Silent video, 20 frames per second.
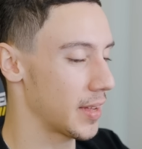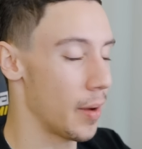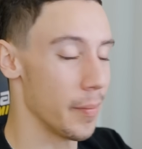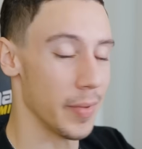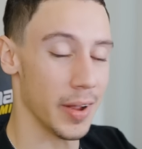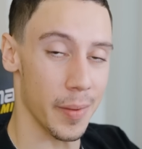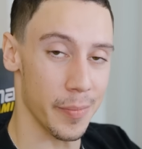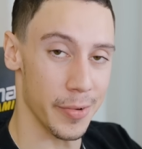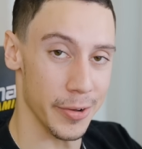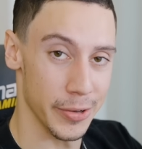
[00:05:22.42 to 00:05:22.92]

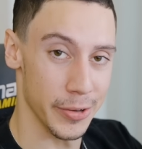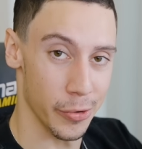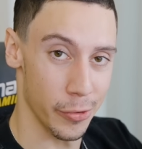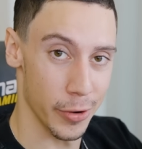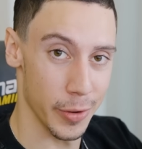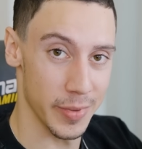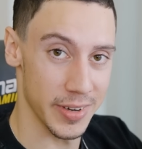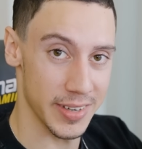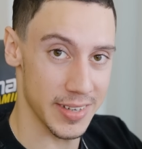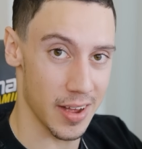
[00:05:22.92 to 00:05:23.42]
Coming up on
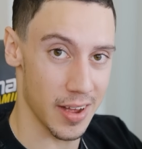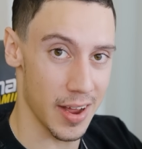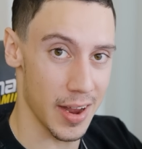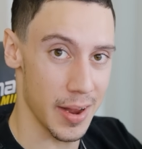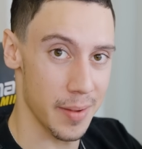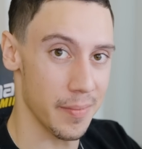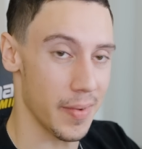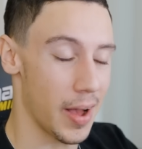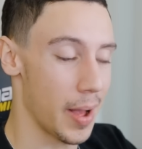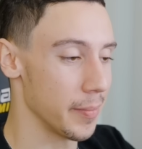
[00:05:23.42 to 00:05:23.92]
tournament
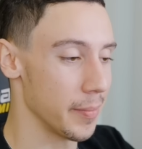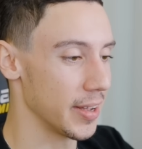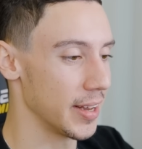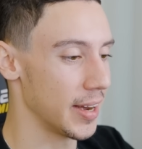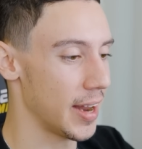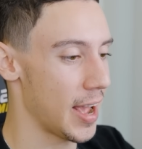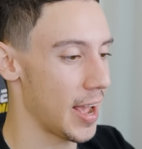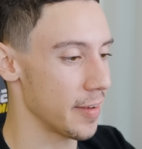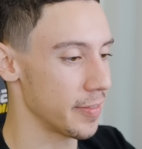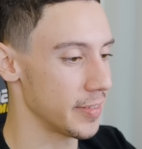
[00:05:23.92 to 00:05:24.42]
time, I'm
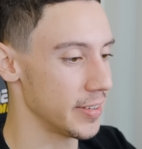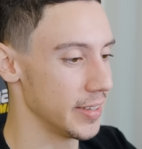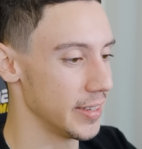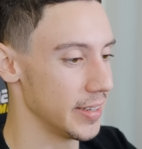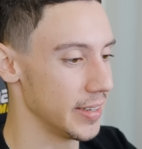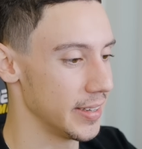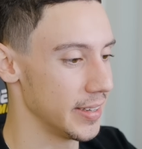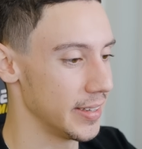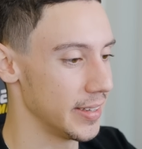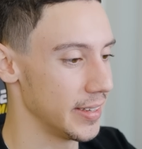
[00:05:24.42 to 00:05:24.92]
gonna have
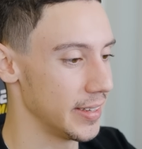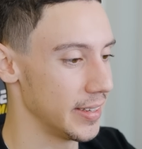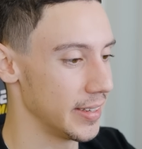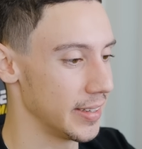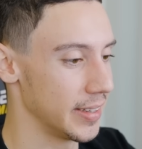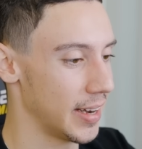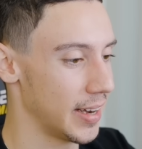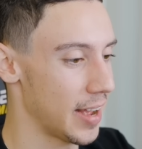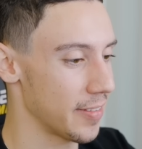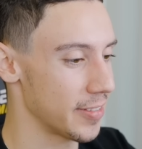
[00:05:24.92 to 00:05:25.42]

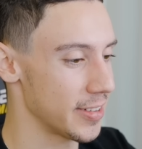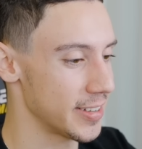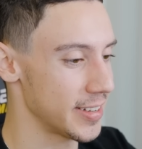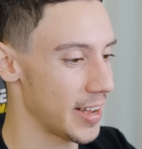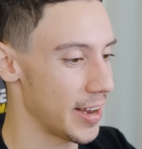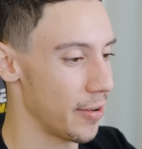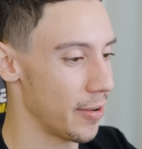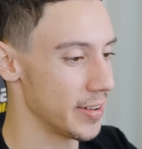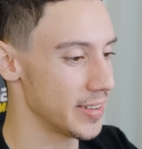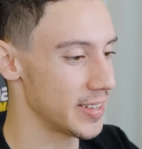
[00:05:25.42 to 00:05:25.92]
to
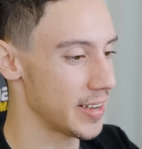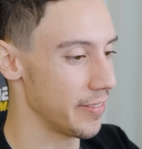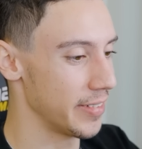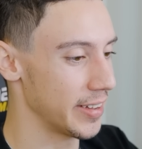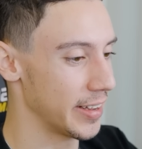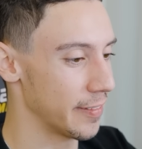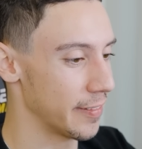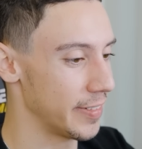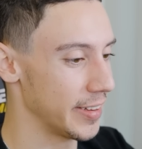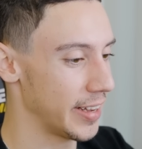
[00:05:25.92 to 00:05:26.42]
set it on
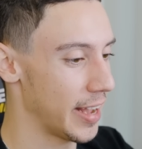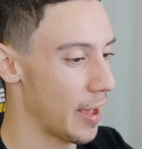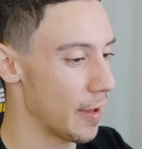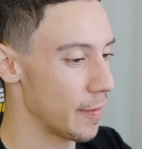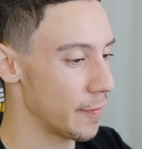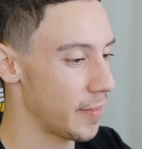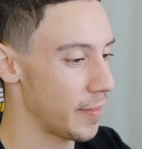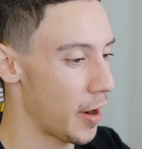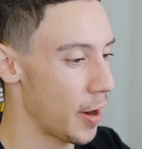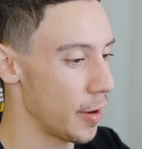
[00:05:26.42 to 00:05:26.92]
something and
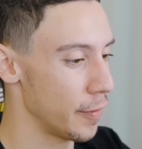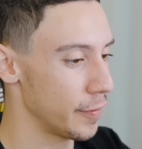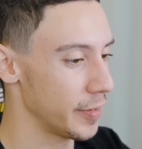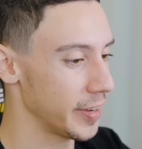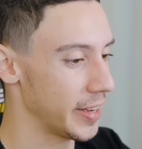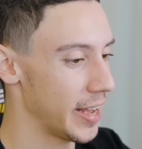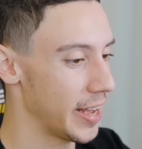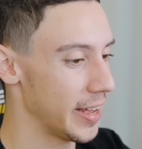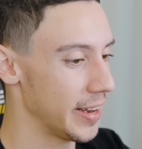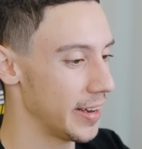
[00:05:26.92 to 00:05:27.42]
fire and
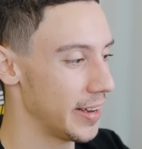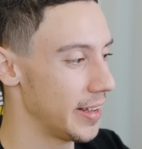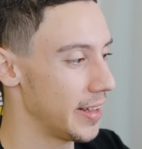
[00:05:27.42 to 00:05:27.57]
forget.